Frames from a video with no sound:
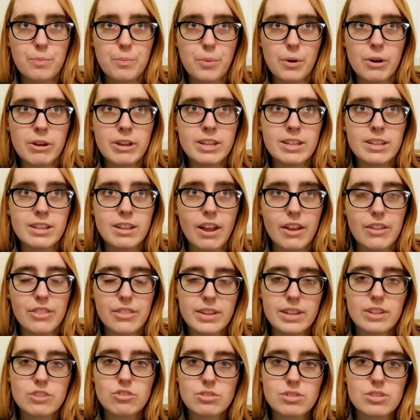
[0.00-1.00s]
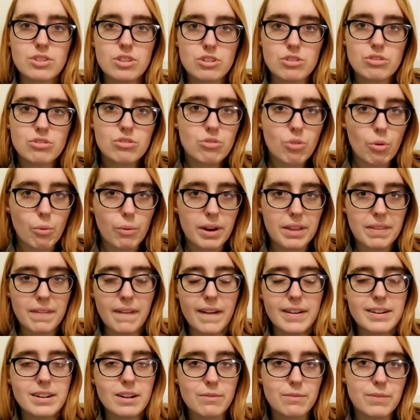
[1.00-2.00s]
But I think just the
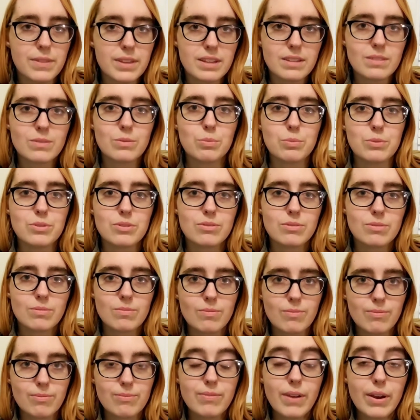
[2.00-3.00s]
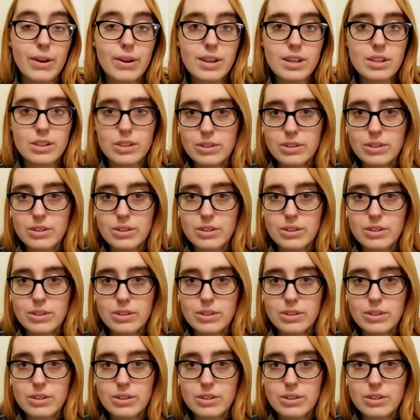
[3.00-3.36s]
storyline of this was very